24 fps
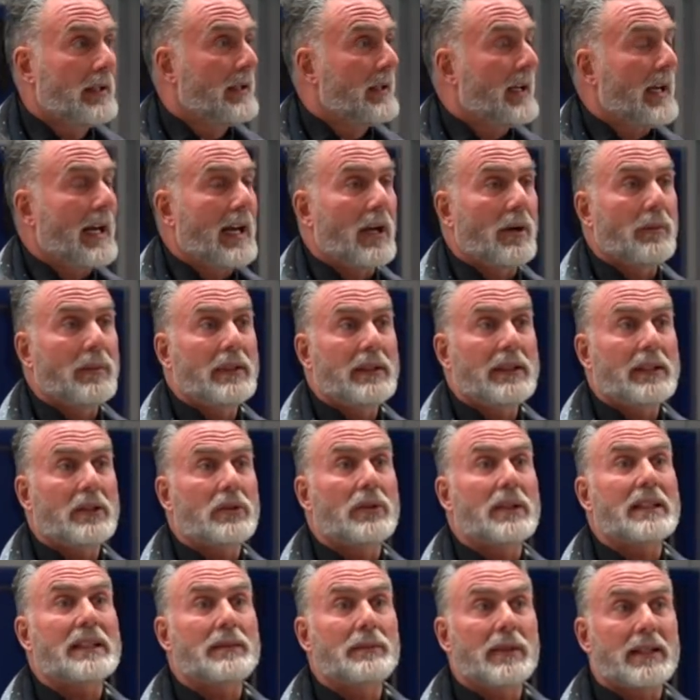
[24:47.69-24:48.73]
how many
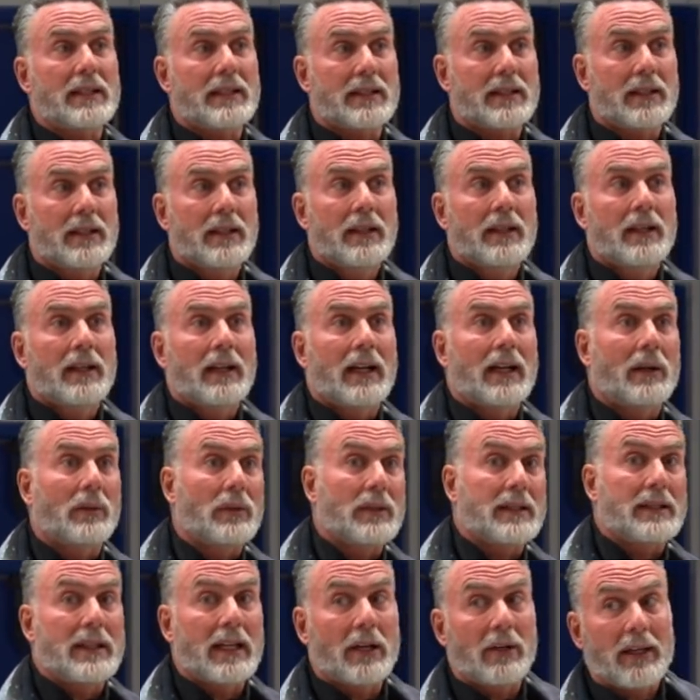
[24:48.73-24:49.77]
Christmas I
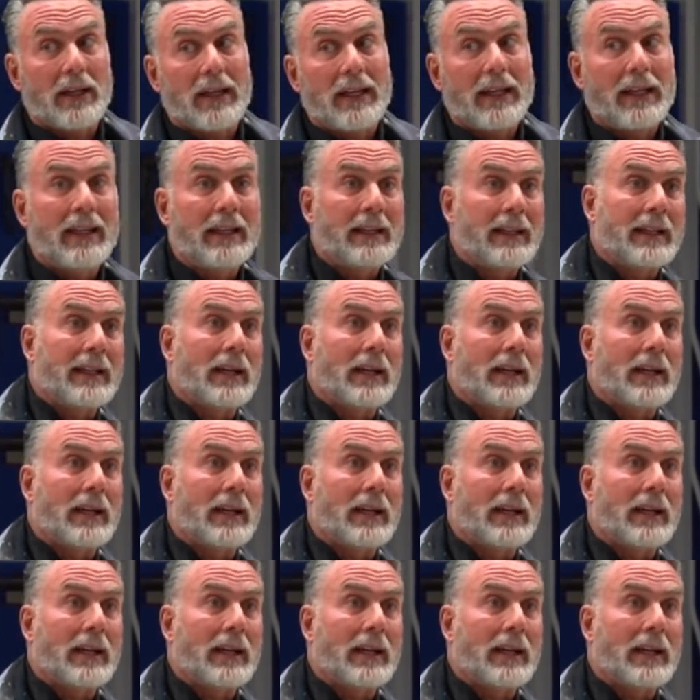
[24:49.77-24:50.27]
was there in and